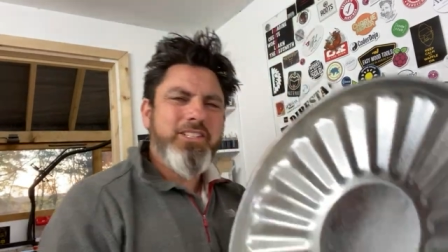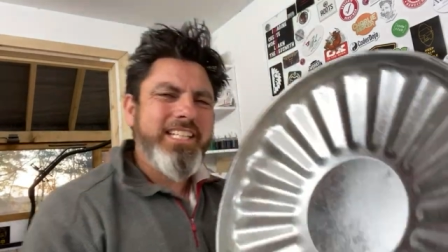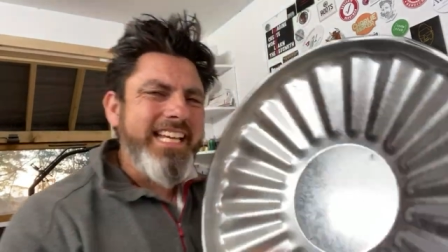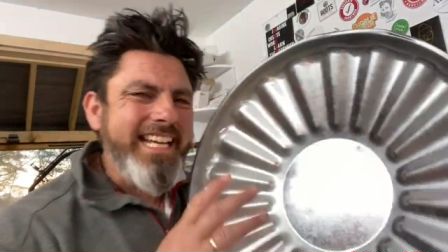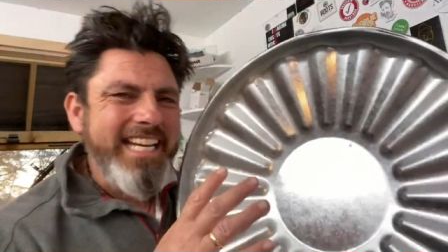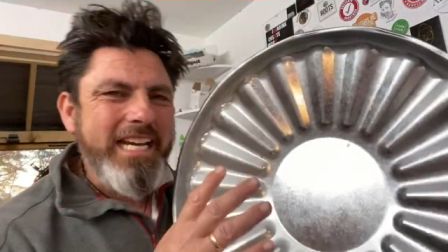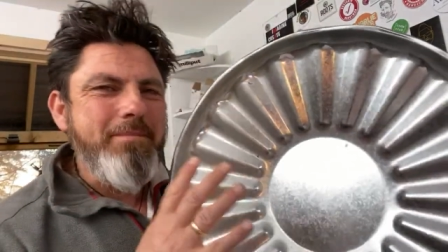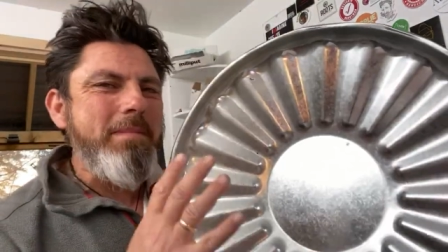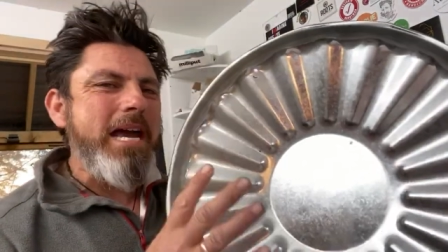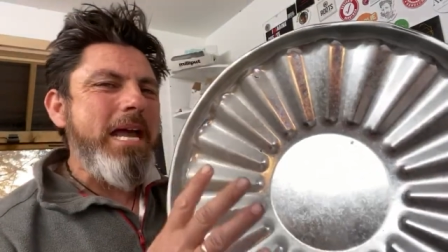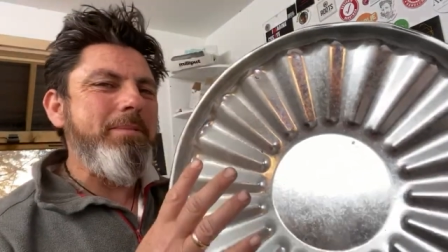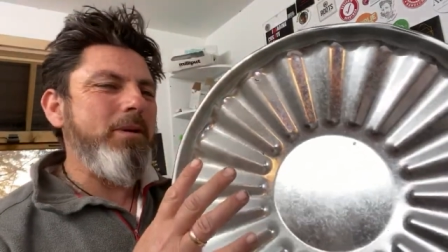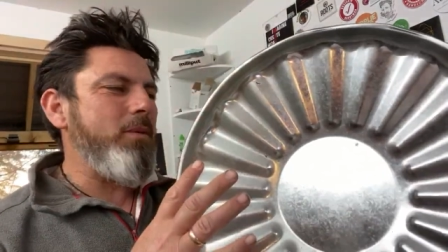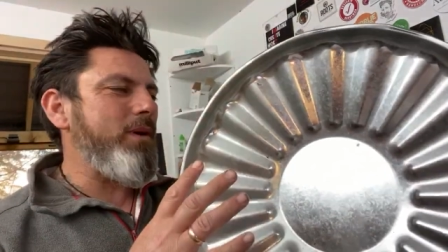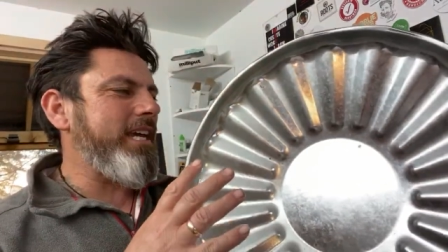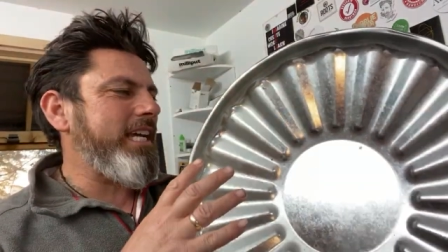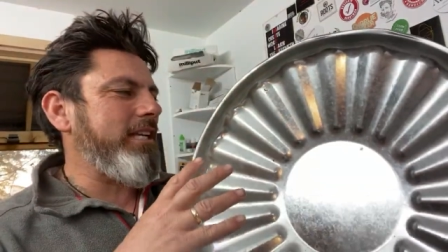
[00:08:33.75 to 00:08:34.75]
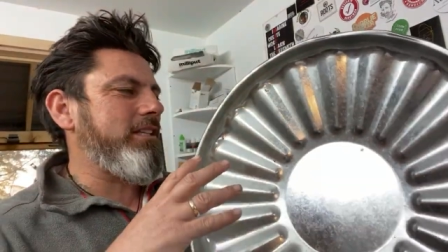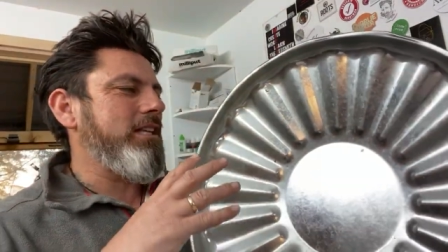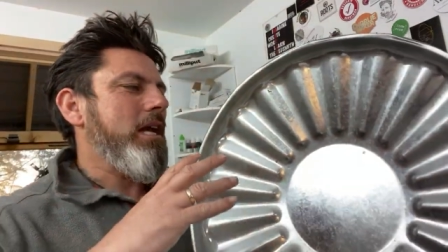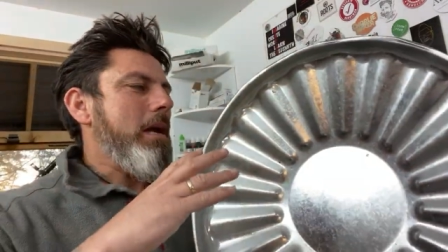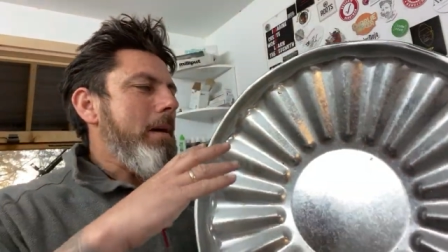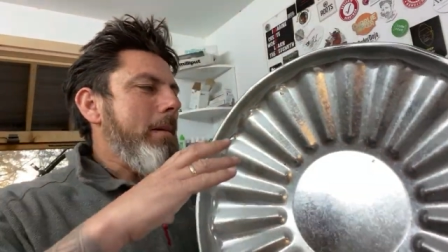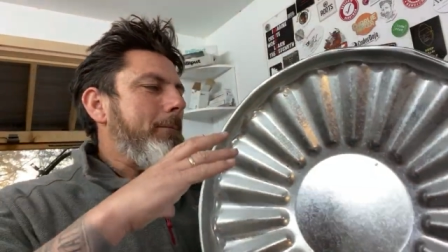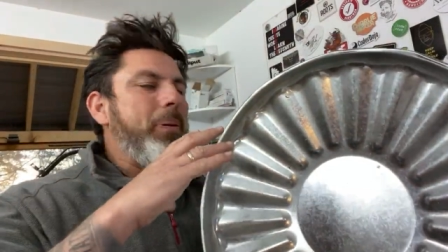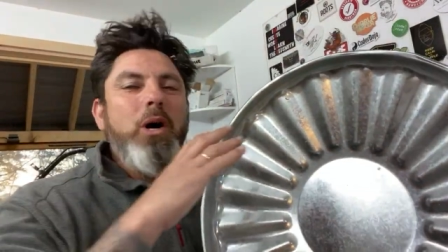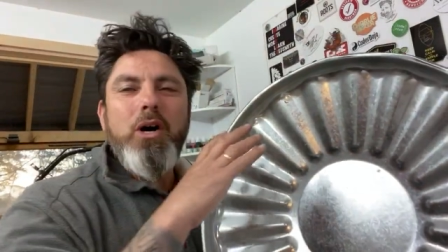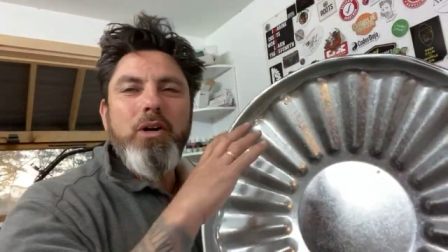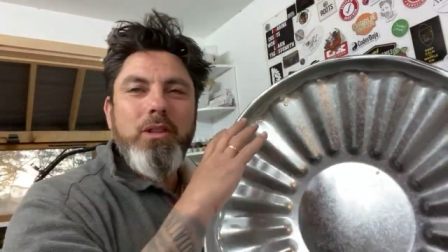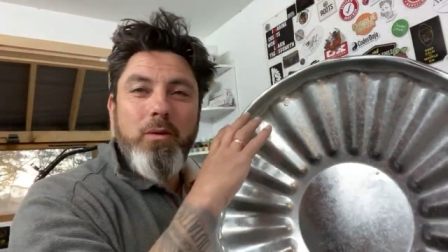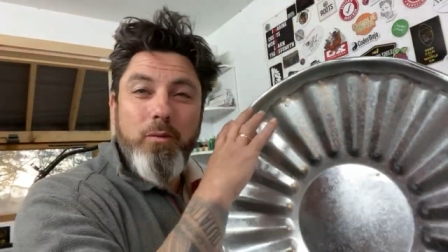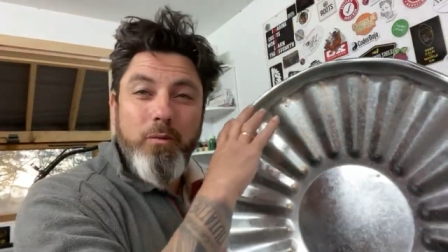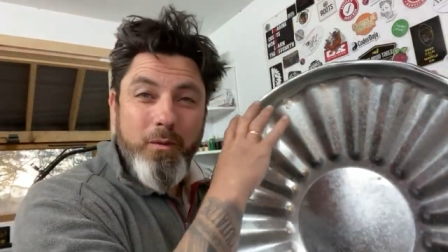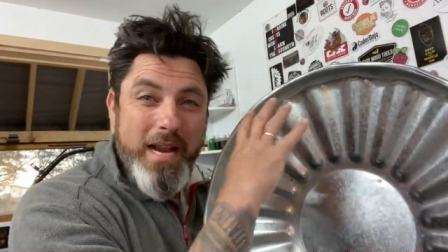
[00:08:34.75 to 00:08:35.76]
was thinking maybe we could
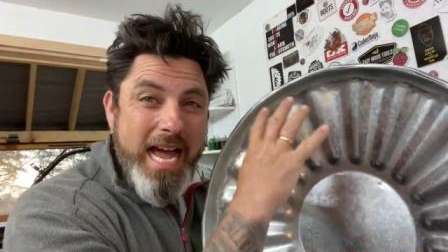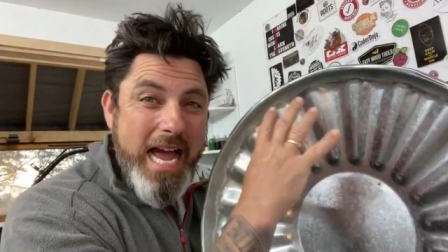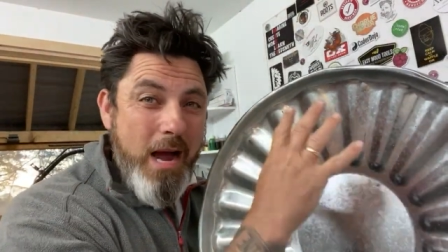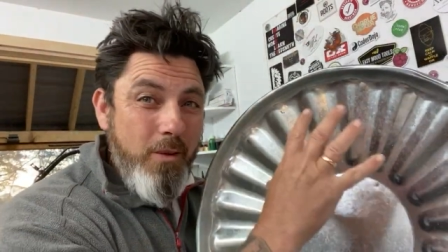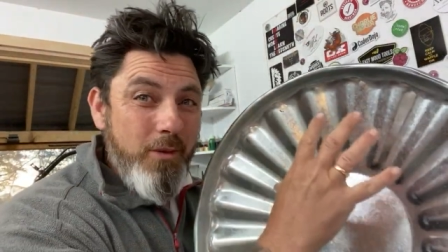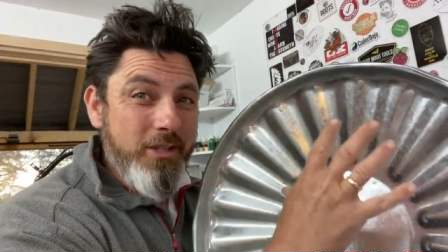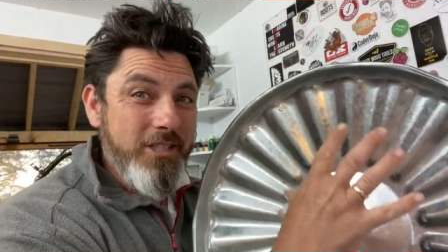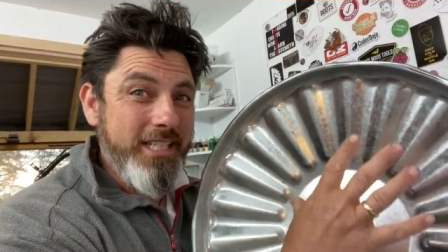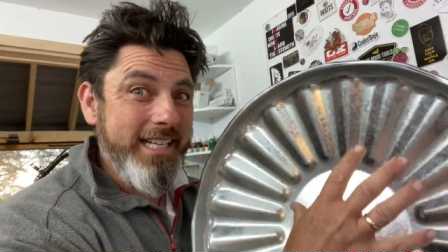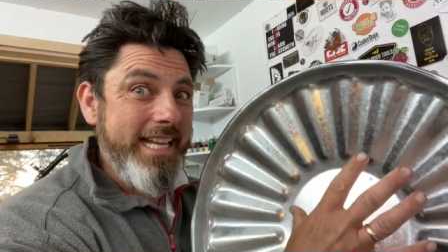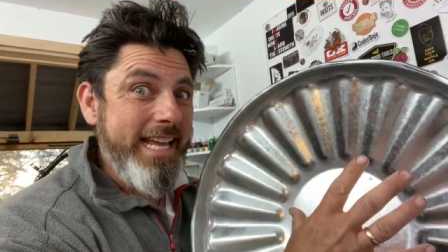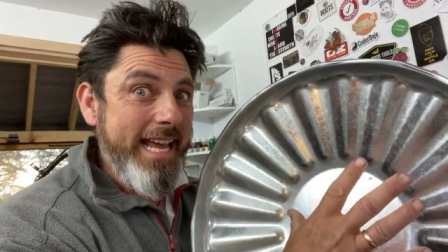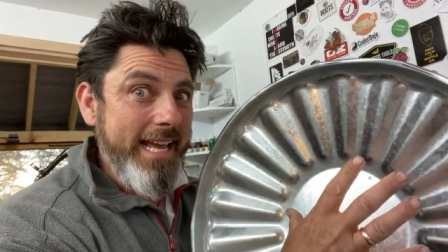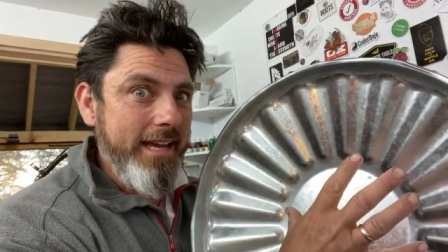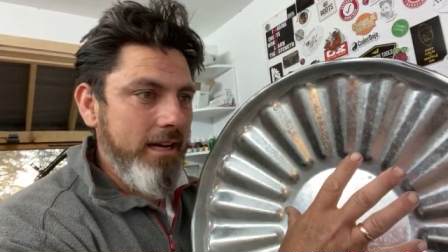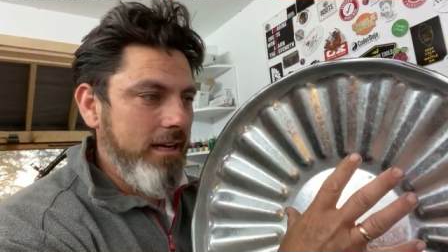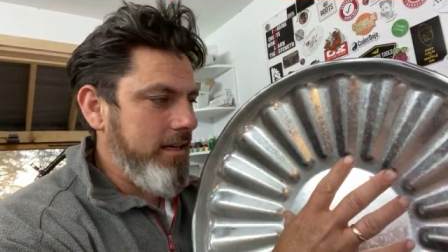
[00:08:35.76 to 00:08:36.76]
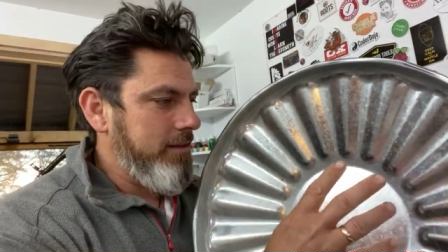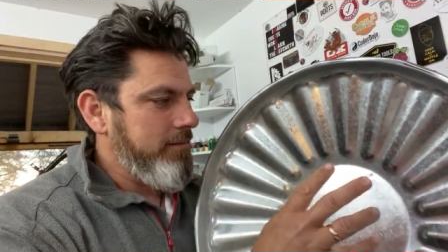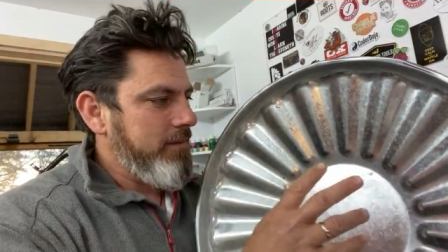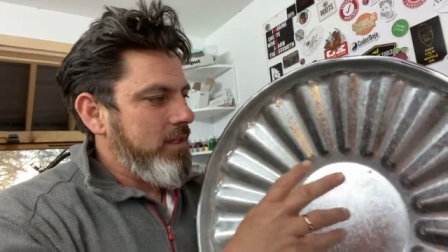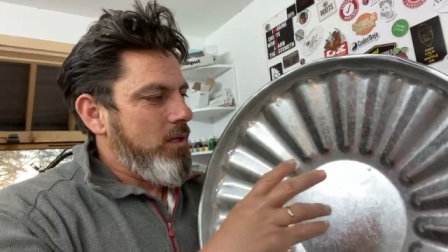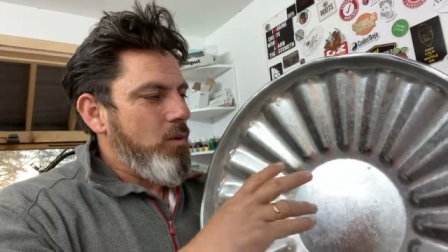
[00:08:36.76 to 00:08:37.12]
put the flowers in here